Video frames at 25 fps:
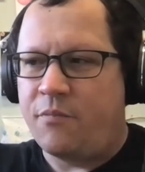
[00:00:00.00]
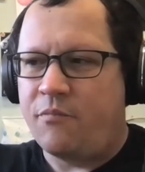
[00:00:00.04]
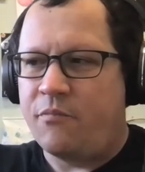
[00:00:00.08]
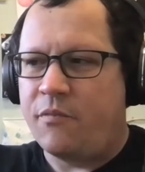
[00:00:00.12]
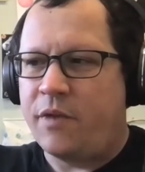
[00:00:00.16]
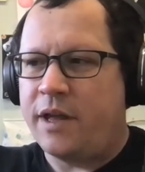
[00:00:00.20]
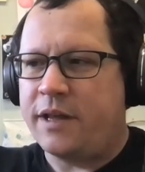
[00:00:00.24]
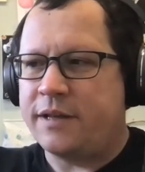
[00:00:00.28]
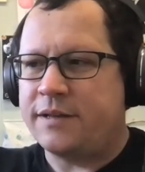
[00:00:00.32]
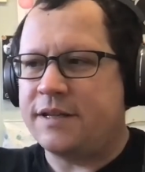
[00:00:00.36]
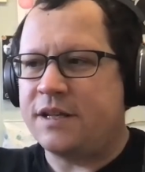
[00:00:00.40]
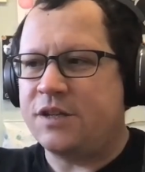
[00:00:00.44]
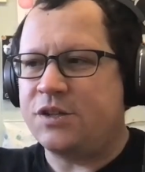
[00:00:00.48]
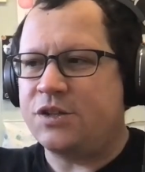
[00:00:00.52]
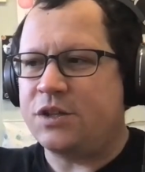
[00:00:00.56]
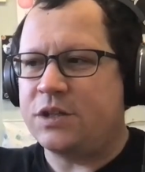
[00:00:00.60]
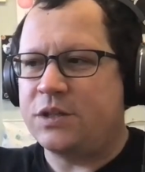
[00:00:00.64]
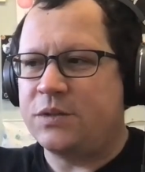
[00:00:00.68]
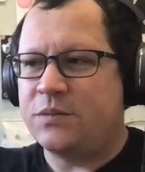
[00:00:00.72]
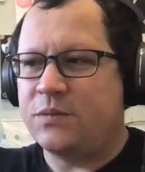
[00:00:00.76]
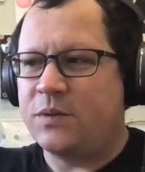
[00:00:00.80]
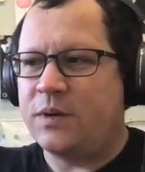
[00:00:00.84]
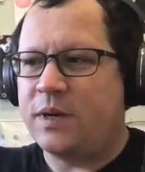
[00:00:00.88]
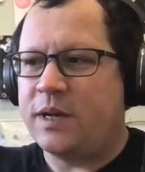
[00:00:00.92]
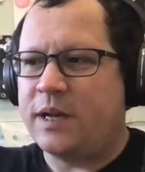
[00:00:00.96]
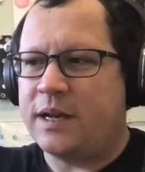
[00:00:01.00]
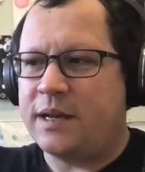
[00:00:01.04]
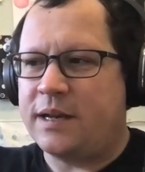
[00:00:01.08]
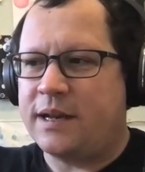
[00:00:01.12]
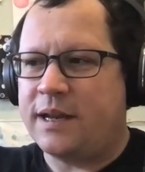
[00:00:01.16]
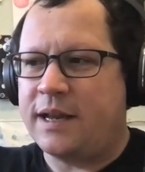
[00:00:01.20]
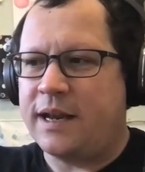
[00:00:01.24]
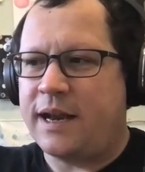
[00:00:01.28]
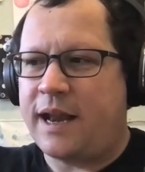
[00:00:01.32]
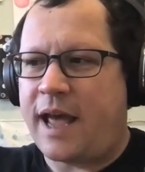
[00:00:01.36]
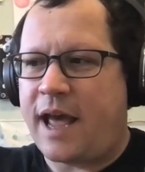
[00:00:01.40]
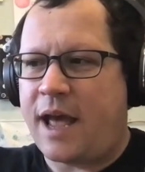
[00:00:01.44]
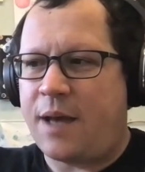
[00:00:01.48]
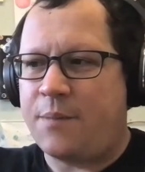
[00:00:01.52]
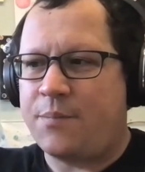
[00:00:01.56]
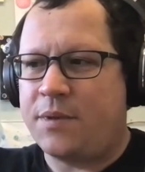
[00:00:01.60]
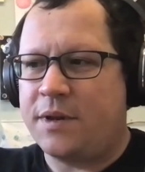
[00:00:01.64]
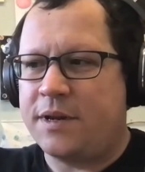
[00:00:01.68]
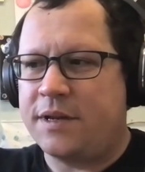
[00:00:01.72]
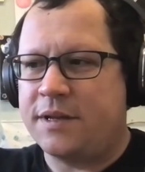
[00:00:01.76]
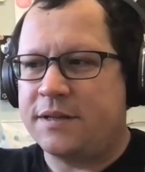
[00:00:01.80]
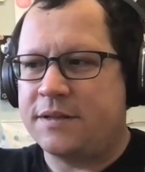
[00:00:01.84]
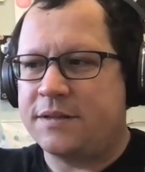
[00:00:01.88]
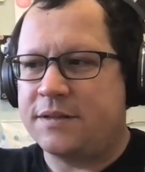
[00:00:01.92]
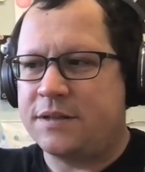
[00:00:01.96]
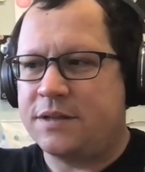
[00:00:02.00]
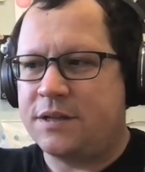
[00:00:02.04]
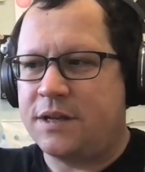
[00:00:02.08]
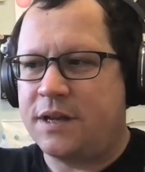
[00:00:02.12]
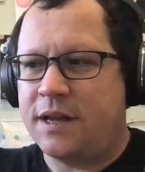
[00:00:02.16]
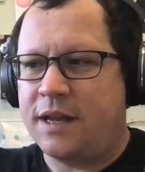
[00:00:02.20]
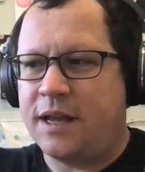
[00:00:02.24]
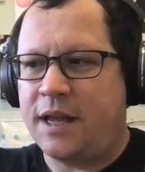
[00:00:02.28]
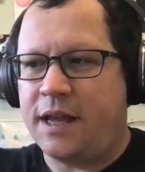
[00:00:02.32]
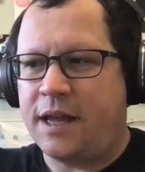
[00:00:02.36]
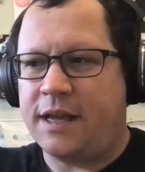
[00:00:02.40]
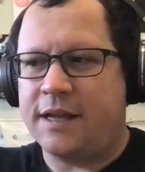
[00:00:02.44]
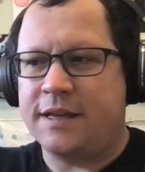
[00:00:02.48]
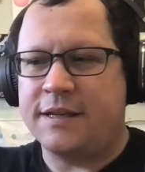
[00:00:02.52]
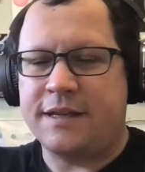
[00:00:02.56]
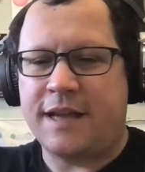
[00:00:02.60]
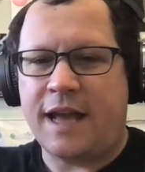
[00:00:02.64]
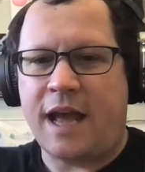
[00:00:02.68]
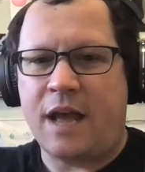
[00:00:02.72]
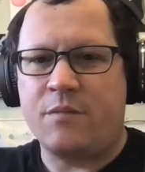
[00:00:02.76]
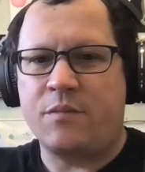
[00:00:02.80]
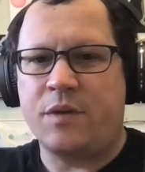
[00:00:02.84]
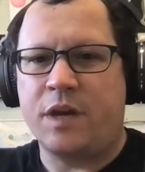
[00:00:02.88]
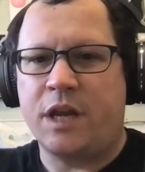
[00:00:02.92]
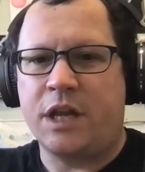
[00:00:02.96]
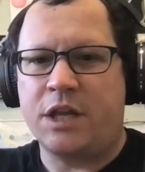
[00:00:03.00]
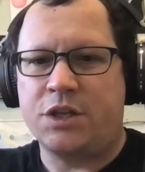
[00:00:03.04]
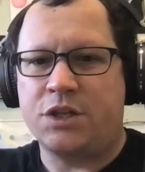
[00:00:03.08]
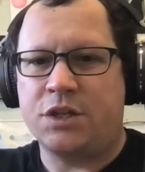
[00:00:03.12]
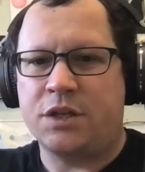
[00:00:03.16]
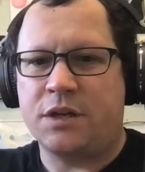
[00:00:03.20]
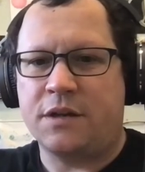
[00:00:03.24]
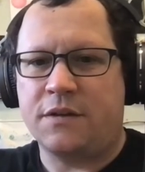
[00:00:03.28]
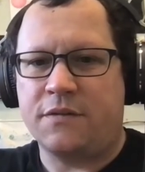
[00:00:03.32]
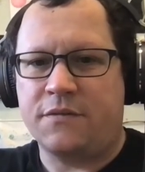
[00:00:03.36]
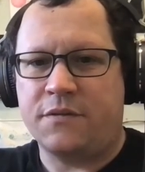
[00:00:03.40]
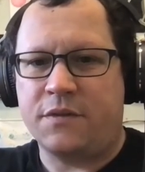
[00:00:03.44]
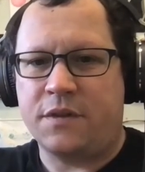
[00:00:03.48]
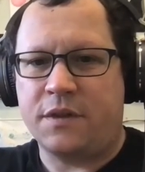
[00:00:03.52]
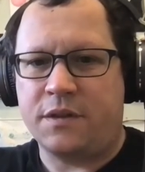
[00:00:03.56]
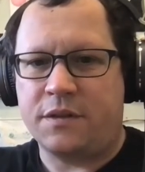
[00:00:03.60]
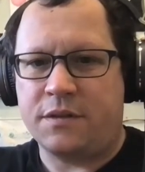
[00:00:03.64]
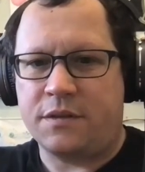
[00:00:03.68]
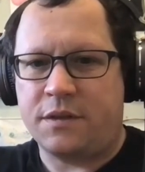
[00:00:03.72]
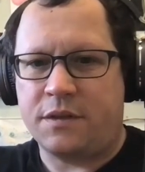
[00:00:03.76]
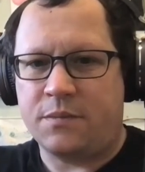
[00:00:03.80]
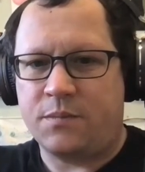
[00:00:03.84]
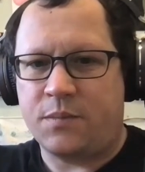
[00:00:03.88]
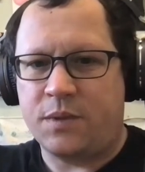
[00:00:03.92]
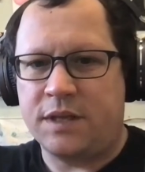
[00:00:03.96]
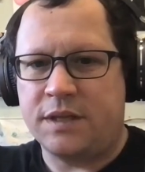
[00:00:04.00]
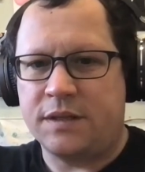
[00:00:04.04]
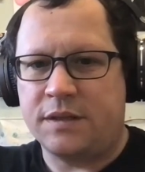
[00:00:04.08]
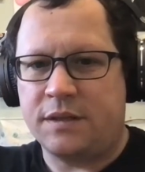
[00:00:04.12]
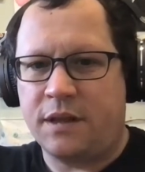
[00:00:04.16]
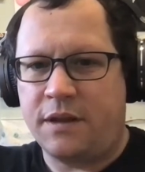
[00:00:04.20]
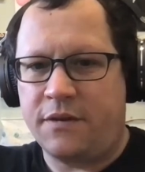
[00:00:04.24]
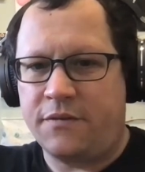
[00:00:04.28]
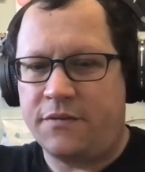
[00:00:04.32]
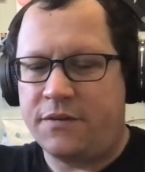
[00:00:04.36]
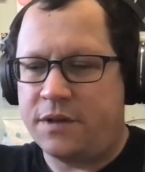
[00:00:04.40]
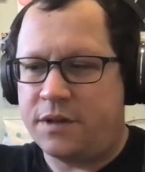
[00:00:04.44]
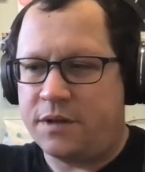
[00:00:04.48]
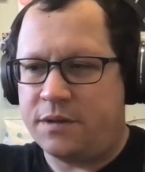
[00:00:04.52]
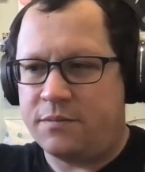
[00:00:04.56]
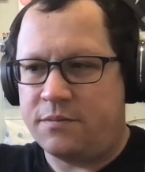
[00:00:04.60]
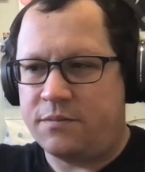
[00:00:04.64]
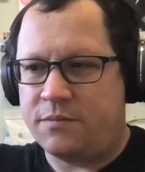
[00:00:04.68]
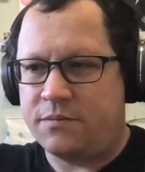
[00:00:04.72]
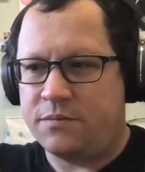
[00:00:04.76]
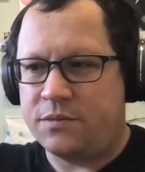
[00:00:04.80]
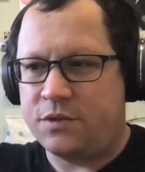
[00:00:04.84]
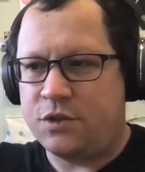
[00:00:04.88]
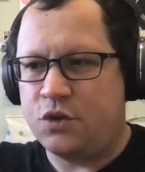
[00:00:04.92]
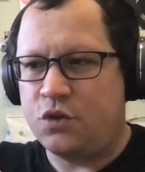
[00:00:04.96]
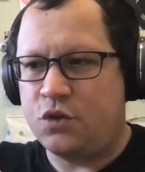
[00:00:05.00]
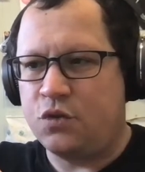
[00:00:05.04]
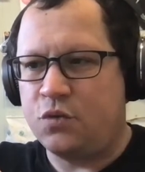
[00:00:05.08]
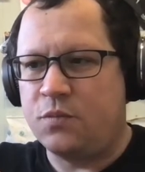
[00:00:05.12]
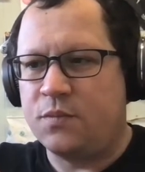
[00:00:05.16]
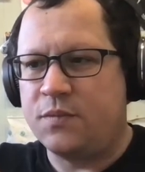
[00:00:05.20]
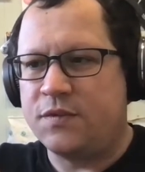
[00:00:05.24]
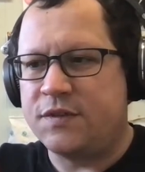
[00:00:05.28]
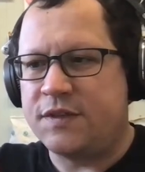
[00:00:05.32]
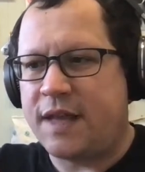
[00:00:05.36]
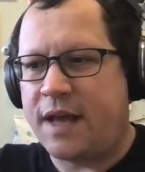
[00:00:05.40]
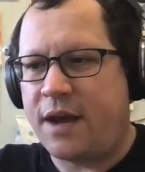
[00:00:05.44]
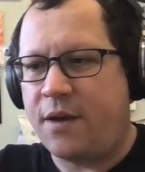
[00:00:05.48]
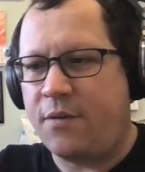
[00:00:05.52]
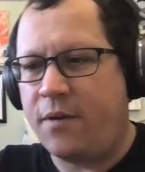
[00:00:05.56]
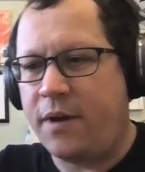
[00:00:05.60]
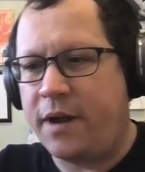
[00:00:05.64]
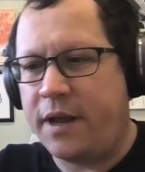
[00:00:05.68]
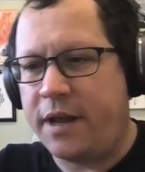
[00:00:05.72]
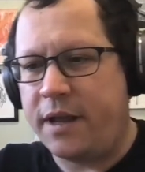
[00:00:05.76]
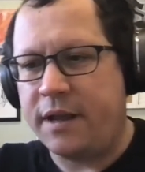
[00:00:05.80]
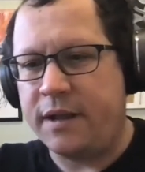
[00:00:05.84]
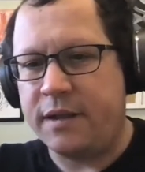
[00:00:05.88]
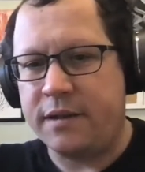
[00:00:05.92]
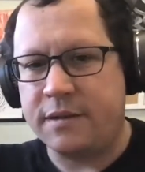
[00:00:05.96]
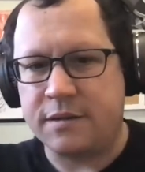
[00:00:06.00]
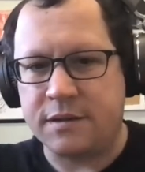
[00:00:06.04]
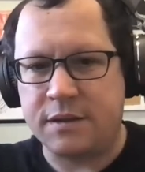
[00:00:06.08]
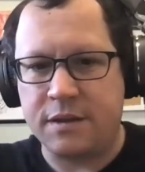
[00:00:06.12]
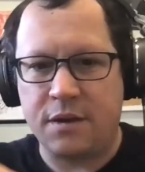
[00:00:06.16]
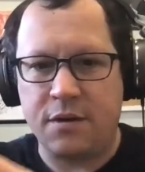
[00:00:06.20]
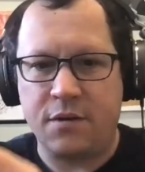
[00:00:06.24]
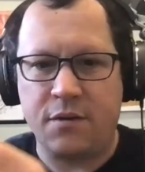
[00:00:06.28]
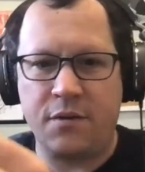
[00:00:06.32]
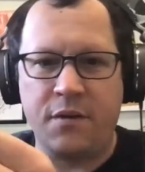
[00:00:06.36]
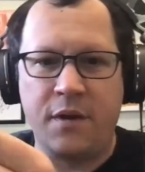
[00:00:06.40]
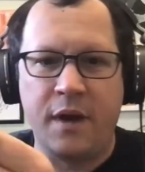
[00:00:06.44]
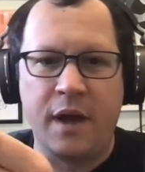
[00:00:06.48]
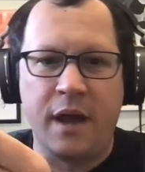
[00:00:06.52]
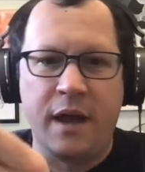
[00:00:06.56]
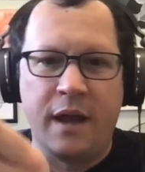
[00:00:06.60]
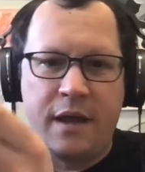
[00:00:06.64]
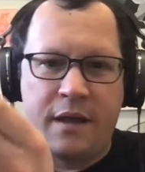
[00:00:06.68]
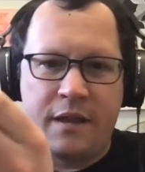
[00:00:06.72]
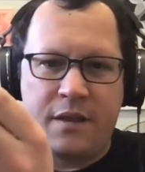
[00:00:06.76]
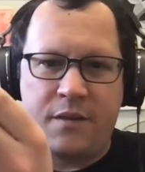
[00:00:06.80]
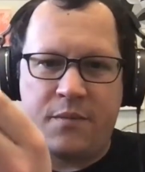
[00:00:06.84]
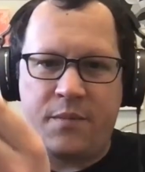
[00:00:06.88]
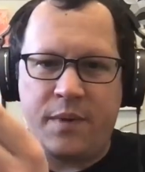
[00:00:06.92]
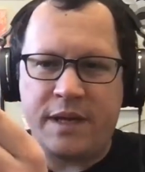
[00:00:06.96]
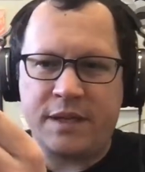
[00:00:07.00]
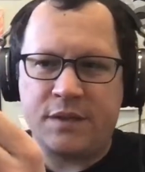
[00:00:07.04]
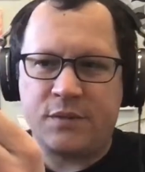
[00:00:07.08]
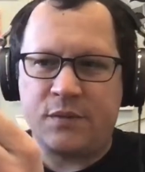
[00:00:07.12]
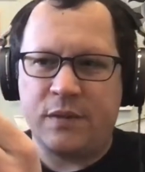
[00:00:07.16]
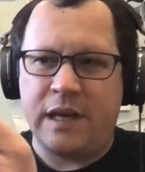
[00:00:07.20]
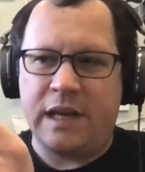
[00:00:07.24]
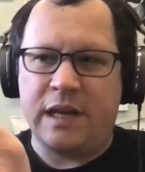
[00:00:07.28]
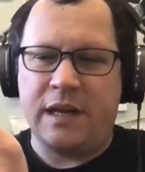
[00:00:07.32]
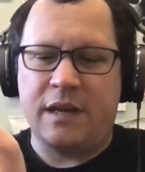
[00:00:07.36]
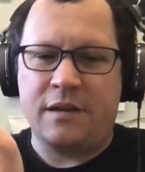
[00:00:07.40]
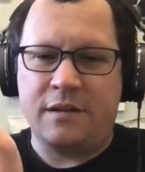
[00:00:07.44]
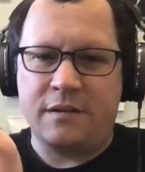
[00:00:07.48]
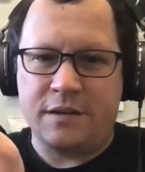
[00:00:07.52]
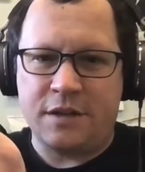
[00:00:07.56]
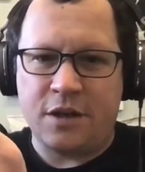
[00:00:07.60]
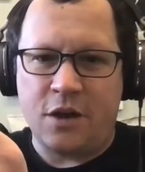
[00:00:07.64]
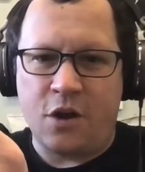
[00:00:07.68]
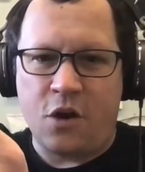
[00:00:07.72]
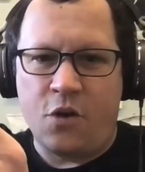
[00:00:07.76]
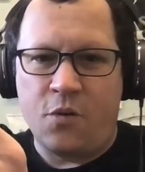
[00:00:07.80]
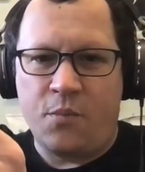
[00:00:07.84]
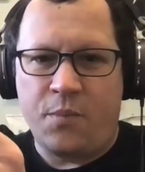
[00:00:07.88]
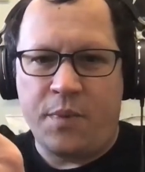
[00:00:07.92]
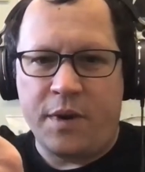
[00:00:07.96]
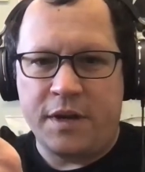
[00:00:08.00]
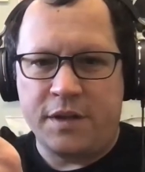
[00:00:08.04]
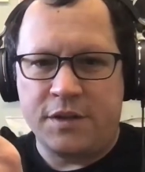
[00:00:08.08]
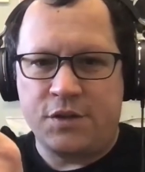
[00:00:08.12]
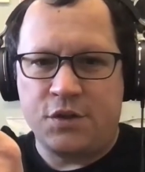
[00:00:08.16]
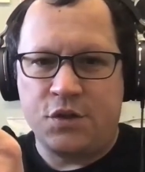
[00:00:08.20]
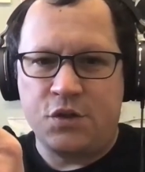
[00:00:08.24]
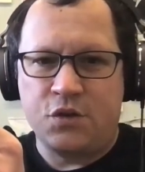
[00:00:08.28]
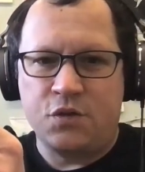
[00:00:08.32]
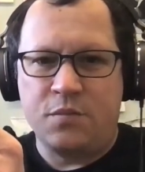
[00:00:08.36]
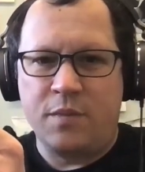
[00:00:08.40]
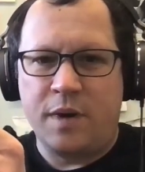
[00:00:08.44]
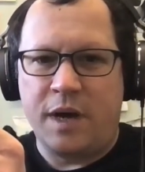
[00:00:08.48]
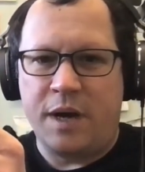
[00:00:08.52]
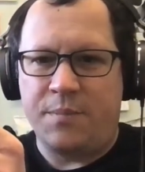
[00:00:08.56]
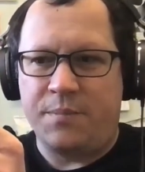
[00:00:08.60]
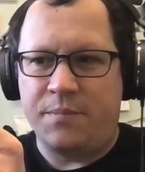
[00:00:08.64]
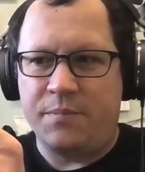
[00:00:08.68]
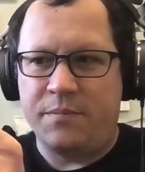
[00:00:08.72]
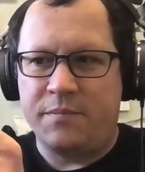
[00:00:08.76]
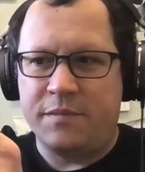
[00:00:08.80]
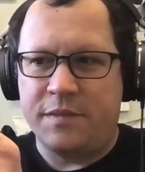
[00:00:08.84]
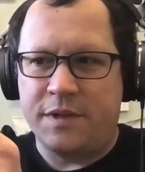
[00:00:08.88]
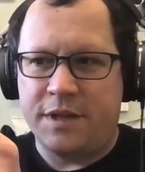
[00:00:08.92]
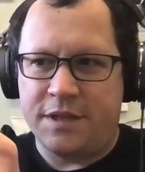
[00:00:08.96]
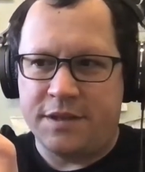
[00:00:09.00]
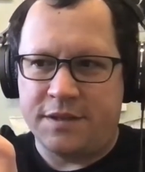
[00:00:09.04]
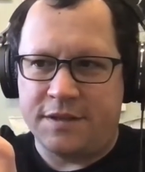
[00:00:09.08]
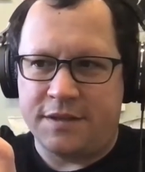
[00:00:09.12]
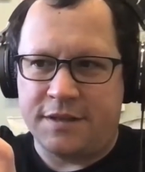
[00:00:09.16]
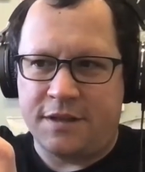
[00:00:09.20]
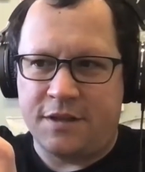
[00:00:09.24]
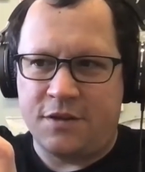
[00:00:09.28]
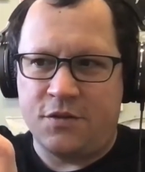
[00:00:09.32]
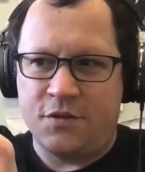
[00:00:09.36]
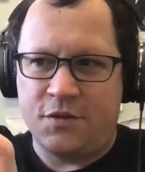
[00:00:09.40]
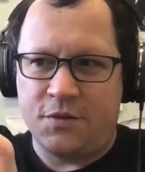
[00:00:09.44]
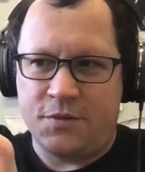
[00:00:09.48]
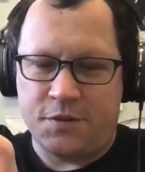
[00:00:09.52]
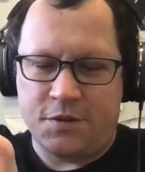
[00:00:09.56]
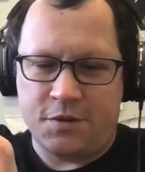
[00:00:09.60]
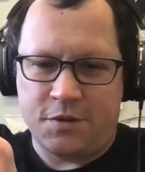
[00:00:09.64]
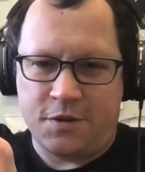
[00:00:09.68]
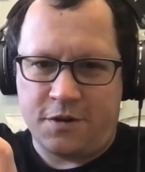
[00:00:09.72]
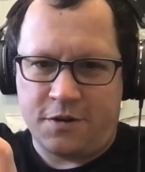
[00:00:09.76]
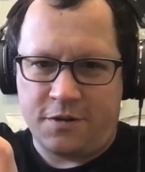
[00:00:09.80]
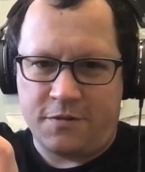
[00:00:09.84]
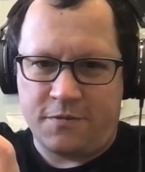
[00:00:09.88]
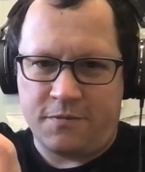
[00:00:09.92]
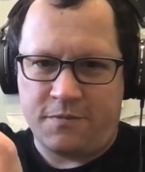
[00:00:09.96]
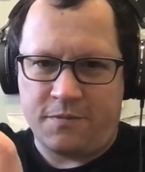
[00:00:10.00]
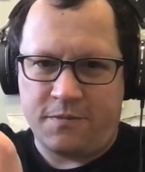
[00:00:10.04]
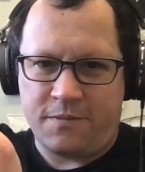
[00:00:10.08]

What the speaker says: Essentially, what can happen is you can get contamination of the tubes that way. And so the best way to open a tube up is to use your